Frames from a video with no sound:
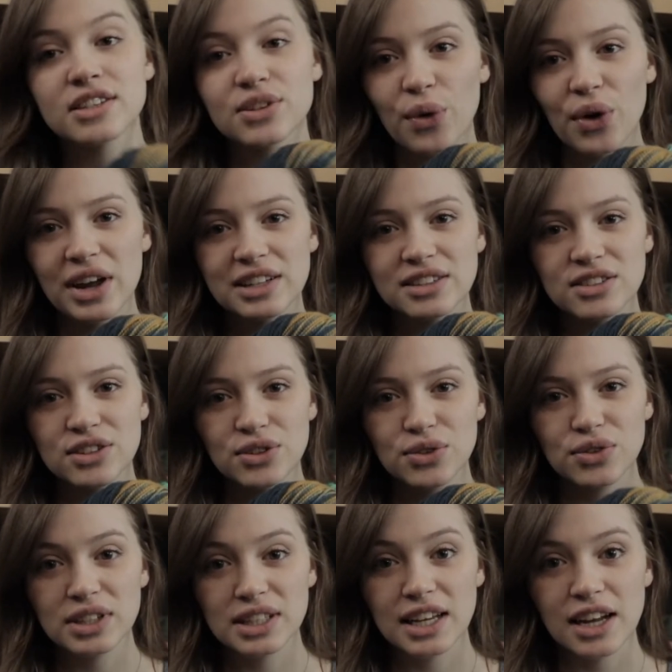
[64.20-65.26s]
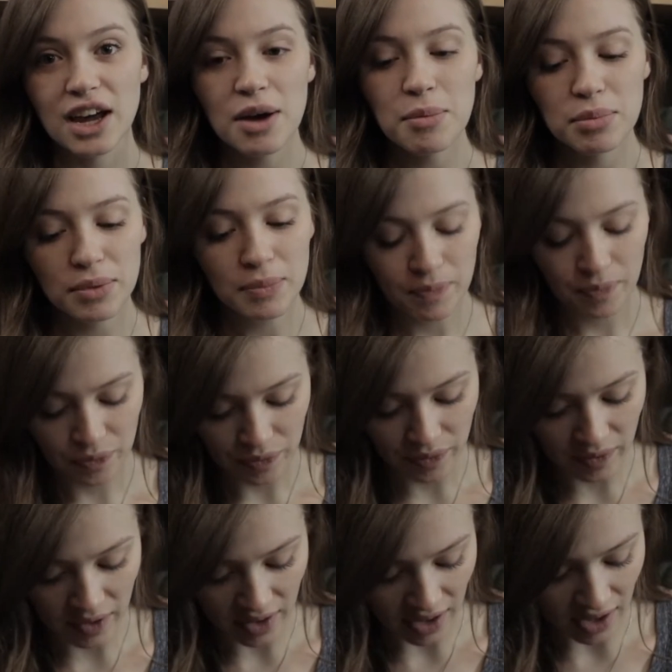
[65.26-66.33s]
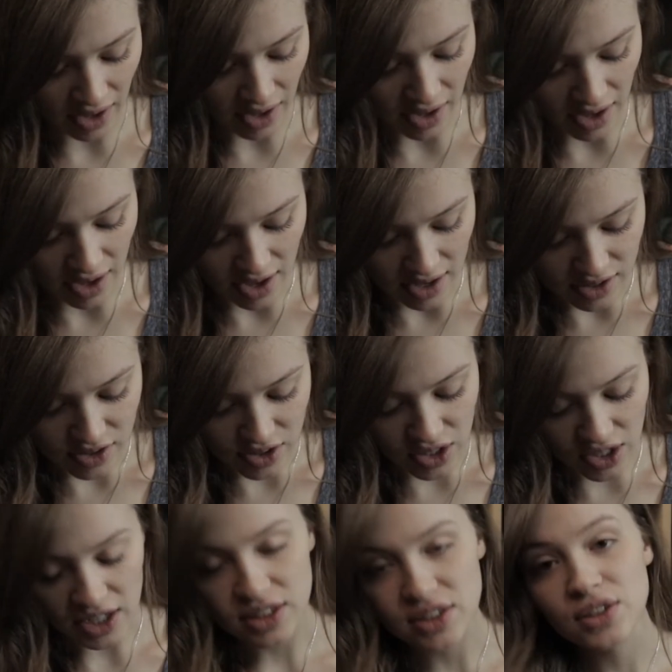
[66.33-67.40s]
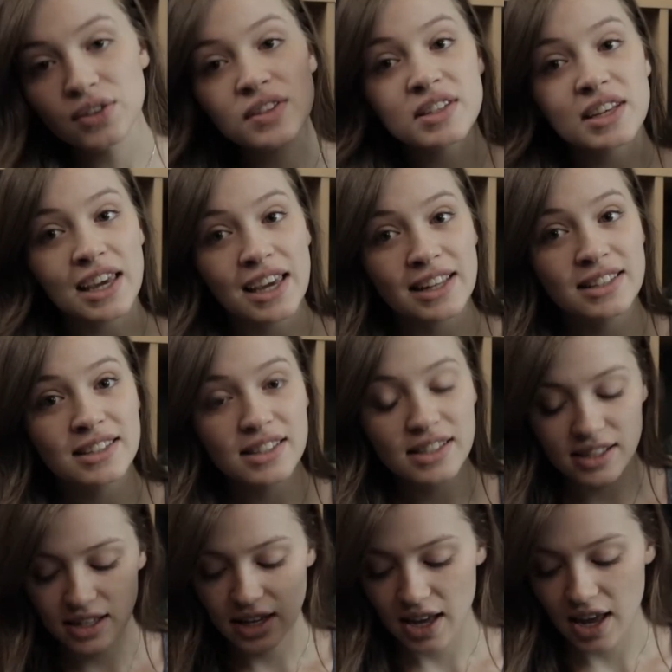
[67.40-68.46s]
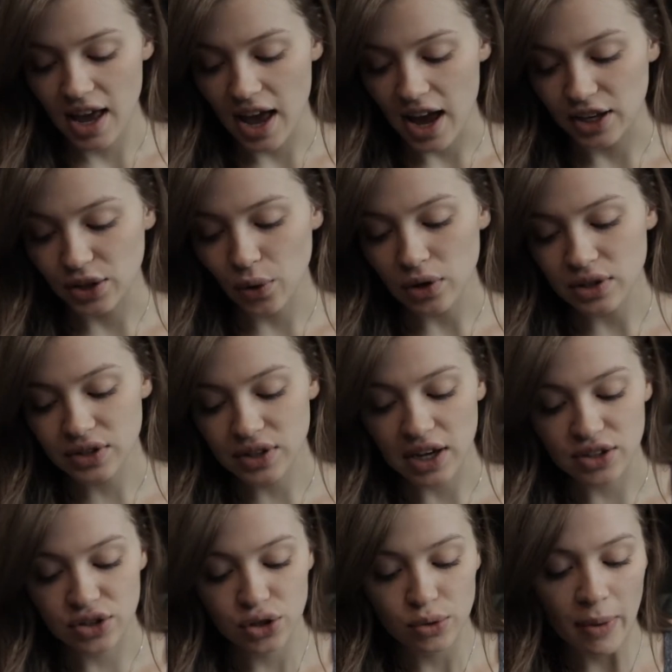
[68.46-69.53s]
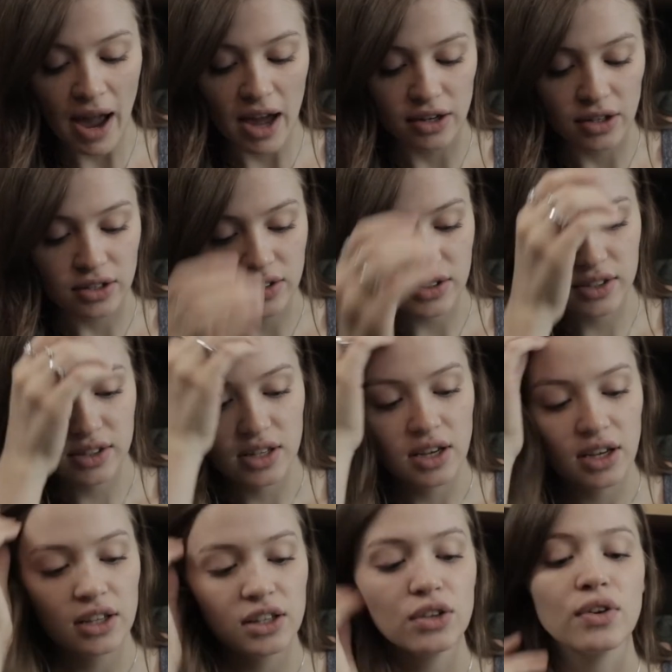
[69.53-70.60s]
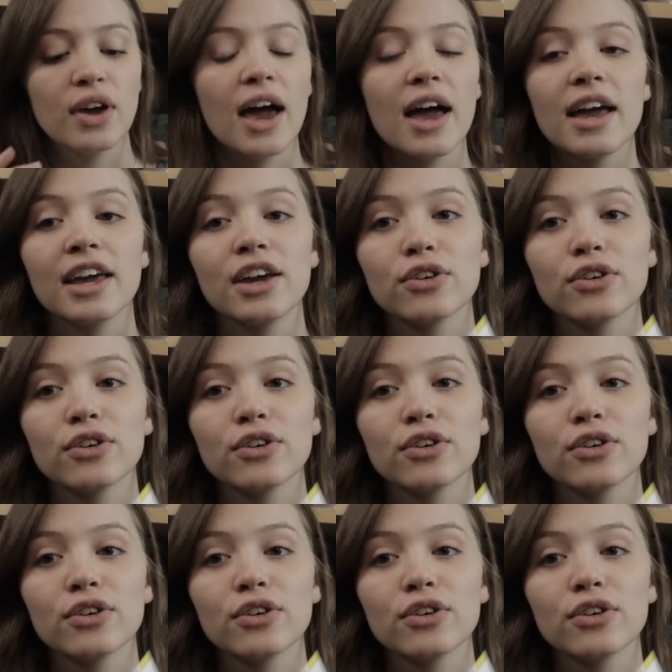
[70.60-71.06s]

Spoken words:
is going to knit up. So you get 2 skeins, and you also get 2 patterns. You get a